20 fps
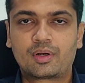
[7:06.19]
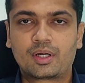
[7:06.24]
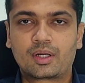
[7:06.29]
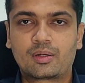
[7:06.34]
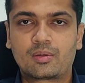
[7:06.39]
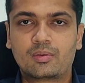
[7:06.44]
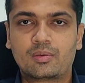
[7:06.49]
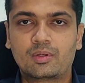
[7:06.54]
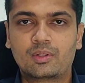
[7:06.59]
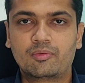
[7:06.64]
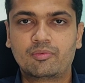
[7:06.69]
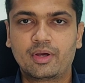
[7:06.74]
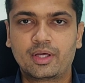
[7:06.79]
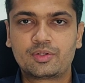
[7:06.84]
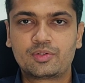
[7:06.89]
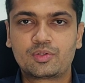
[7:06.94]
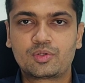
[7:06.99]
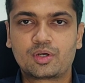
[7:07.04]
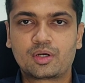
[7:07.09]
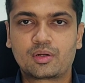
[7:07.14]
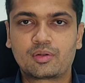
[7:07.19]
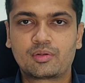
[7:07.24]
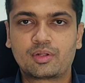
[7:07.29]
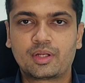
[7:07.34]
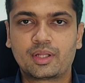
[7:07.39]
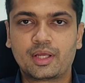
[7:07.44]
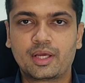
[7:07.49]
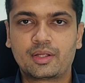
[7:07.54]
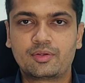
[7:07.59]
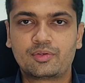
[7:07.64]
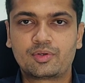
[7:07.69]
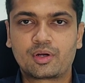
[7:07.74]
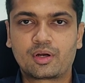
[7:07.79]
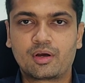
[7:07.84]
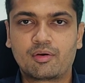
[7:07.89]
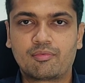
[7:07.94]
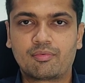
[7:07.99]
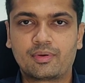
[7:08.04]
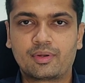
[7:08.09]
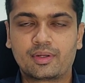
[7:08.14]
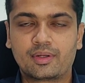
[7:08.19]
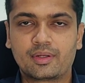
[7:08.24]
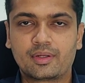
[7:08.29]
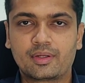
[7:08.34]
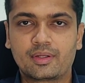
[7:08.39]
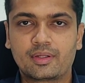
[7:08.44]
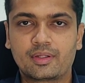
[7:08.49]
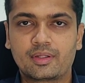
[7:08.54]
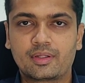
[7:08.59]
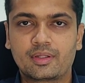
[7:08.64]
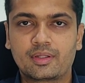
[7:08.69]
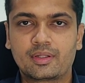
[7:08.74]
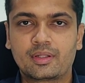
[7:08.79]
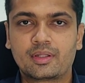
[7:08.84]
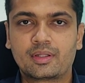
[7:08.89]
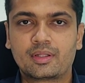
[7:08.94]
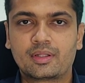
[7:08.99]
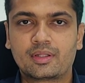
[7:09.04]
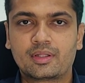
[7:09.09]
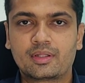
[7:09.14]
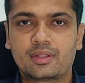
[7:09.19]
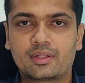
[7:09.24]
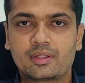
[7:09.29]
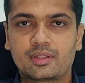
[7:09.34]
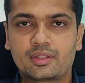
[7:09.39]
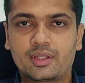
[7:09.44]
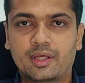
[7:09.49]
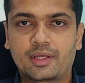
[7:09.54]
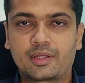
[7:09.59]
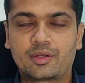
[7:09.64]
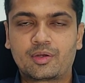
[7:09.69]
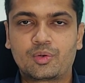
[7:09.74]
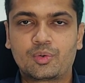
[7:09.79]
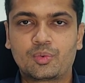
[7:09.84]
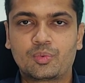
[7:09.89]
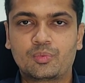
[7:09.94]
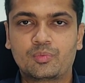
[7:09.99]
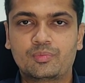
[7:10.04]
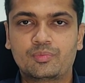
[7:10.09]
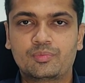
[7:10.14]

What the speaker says: invasive coronary angiography. Thank you.